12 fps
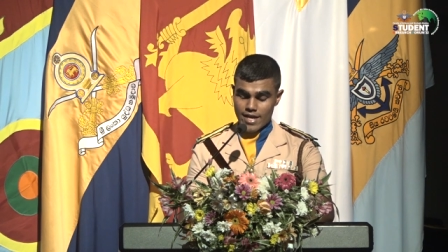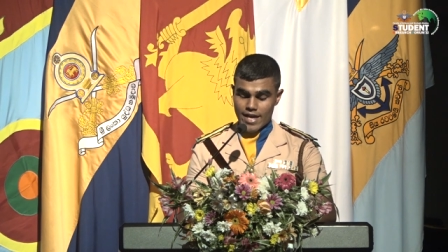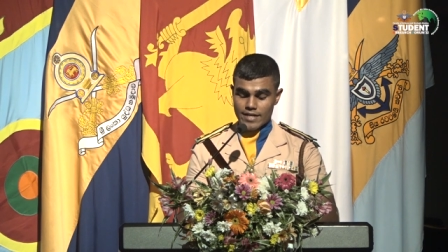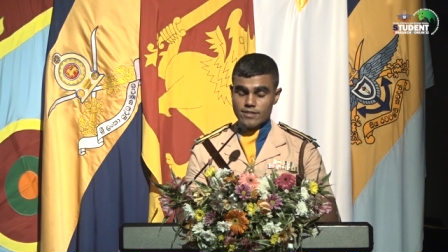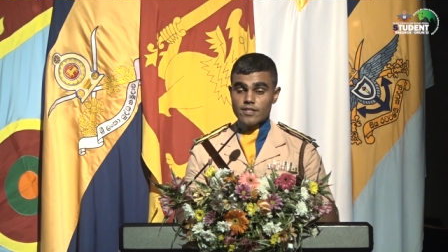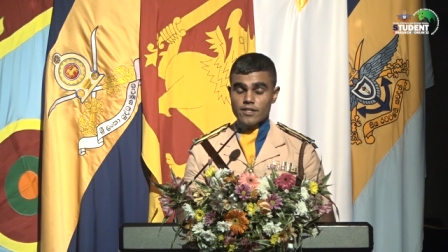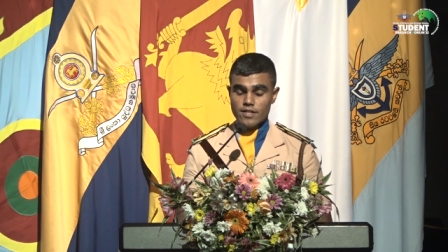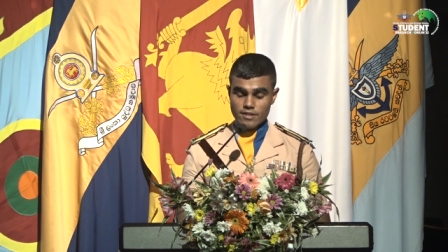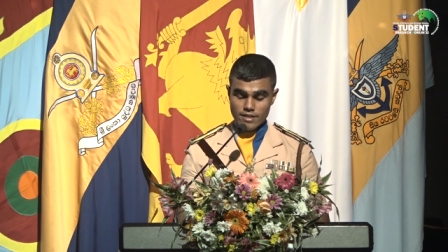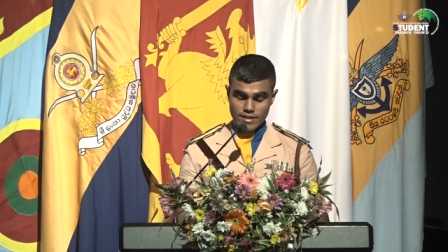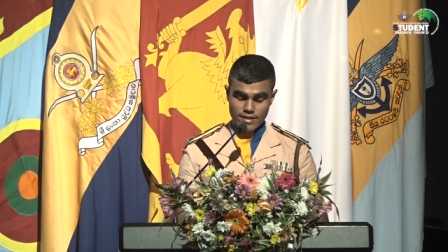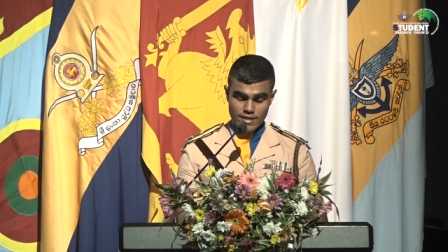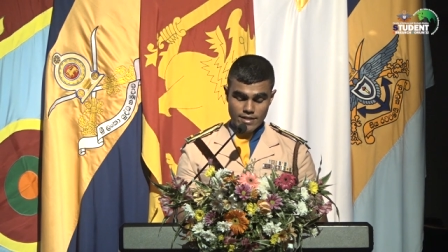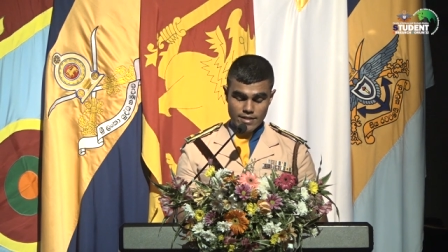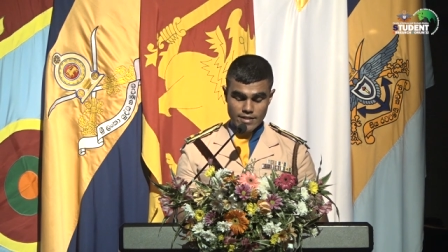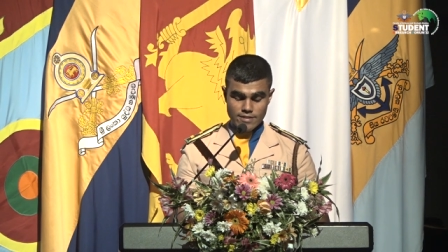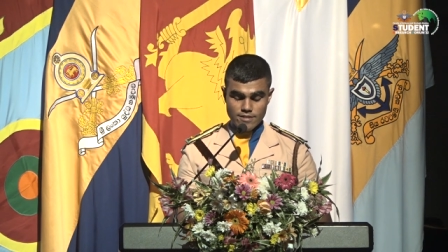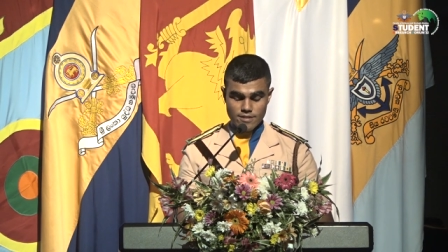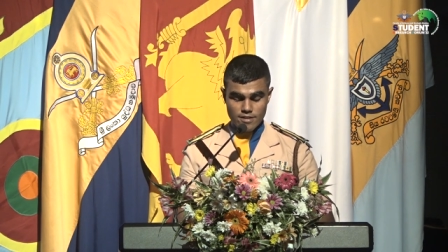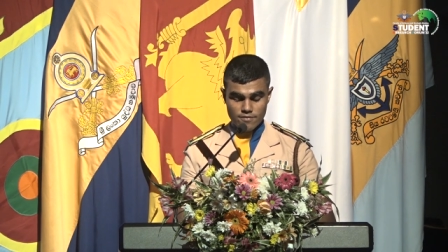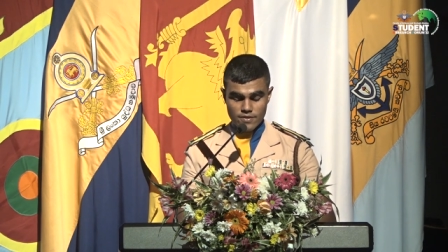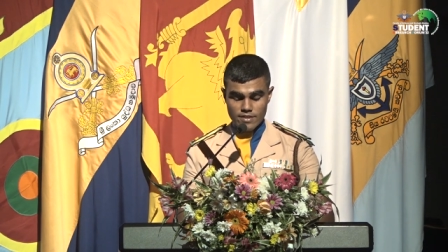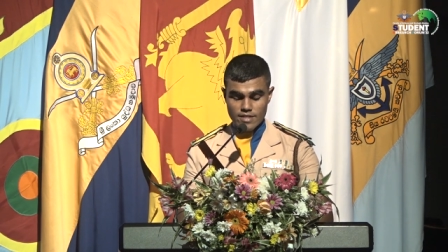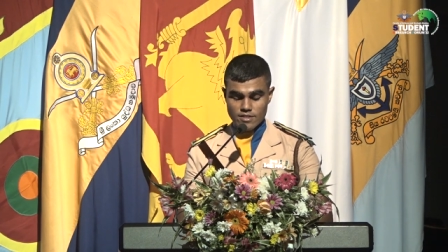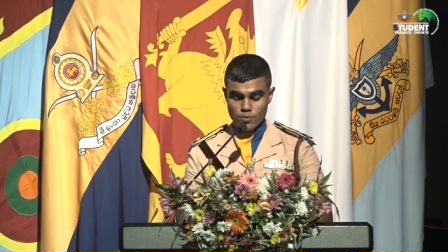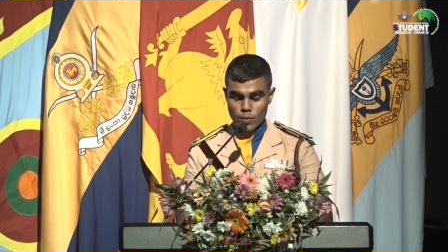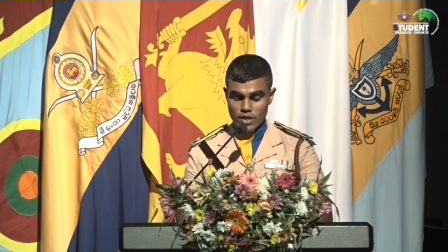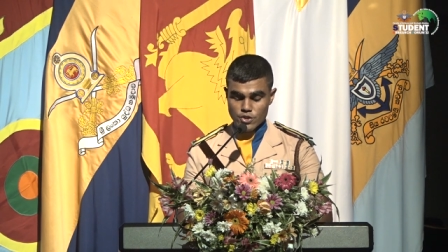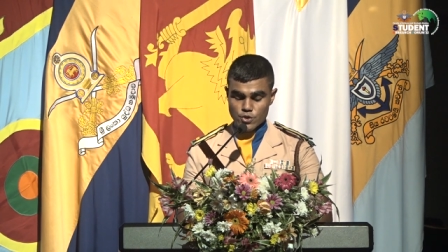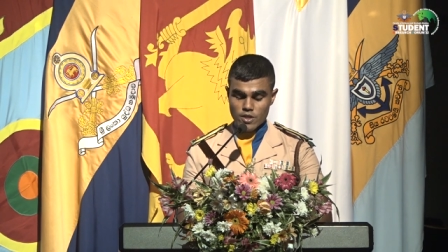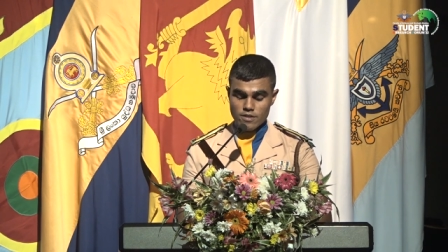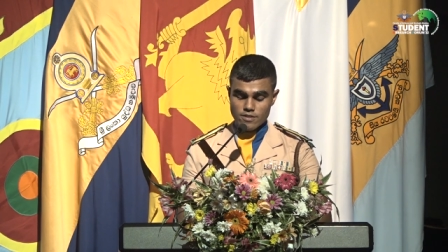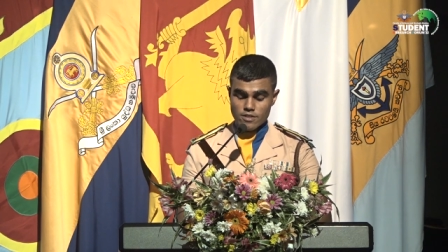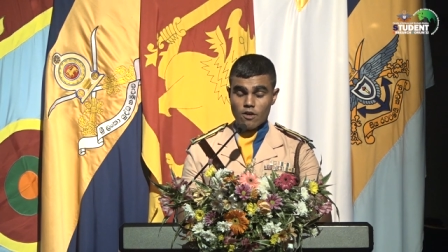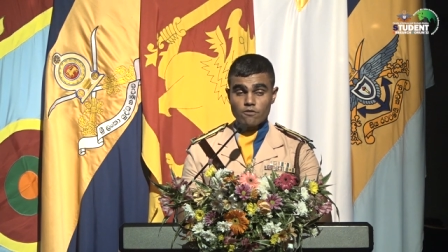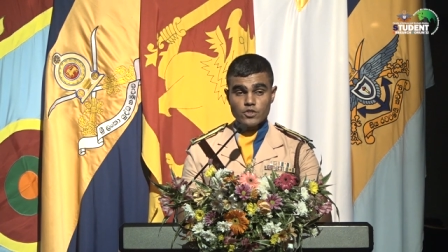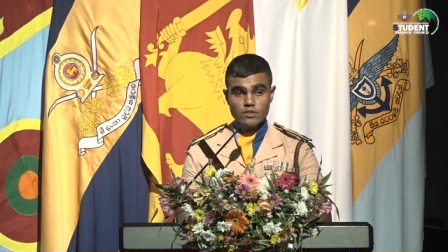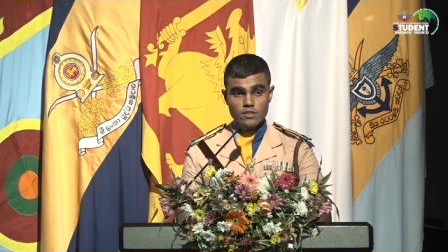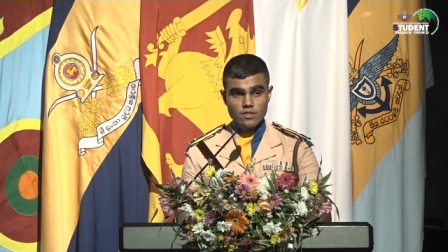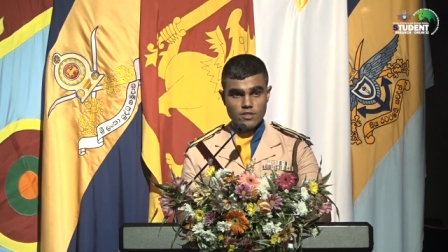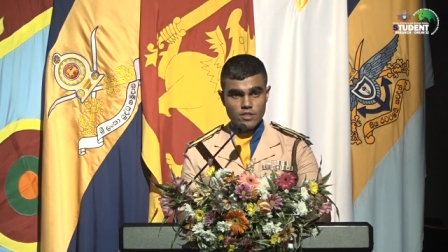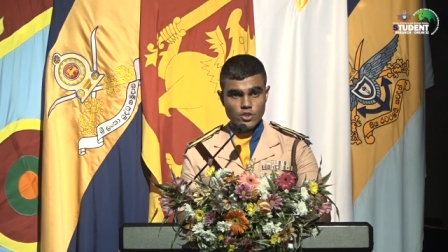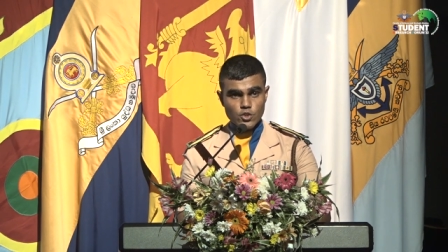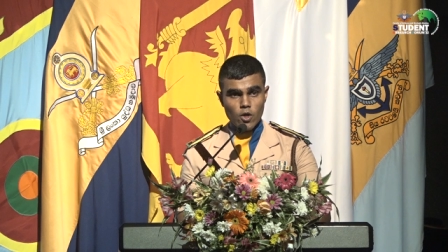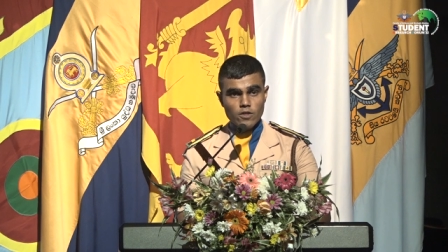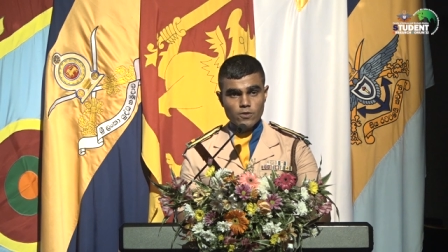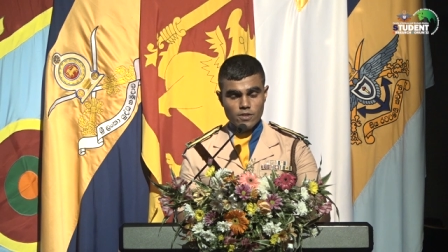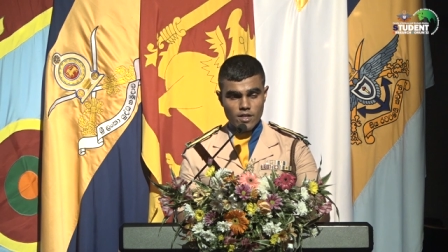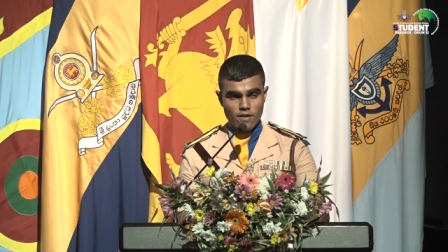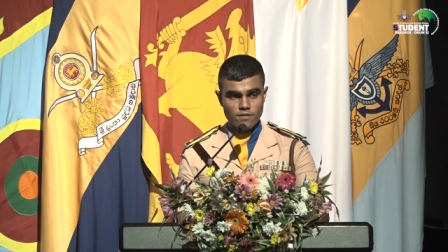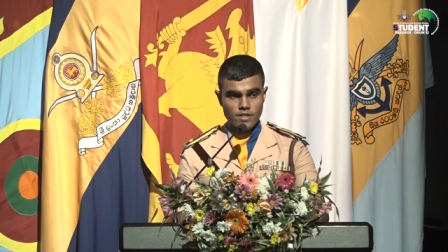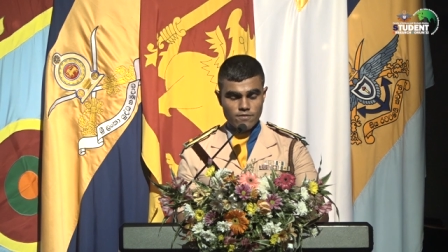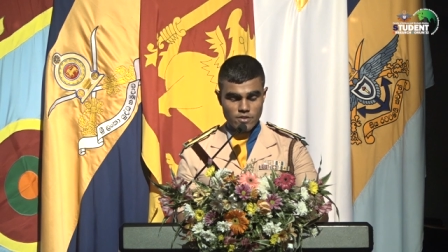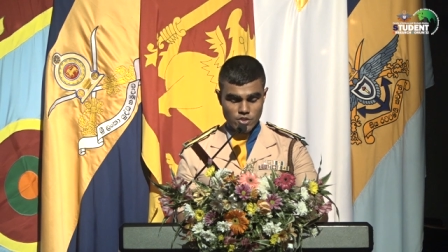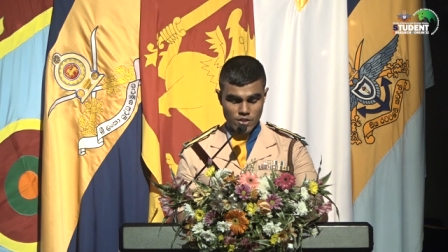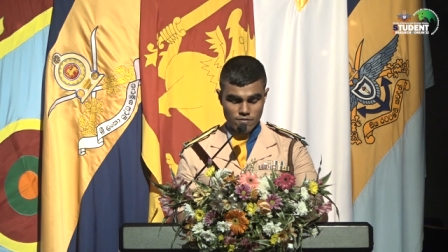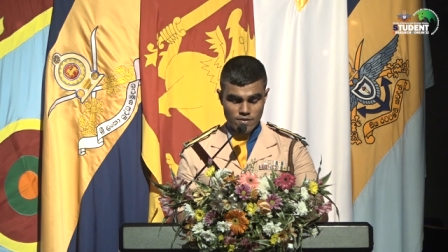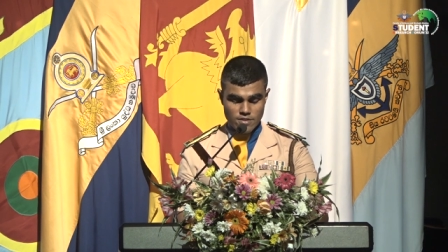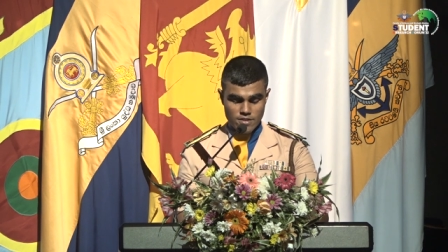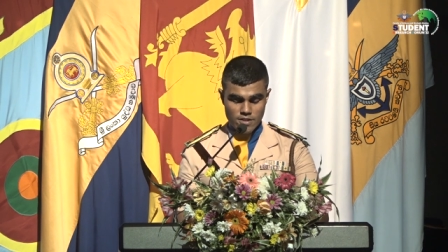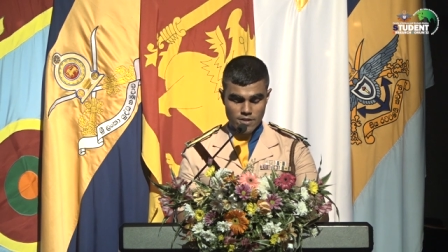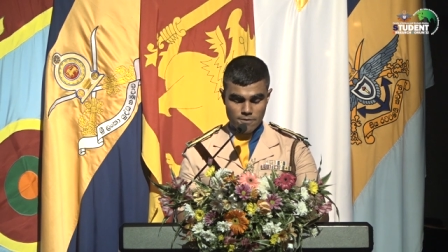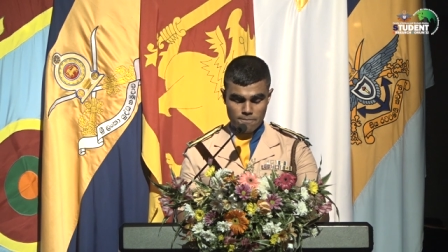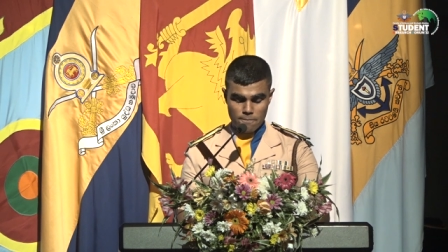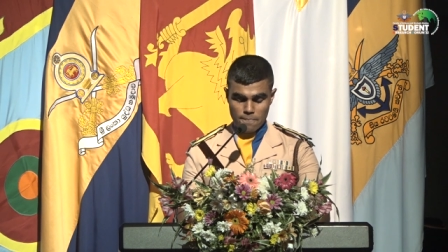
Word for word: and currently he is serving as the Vice Chancellor of General Sir John Kotelawala Defence University.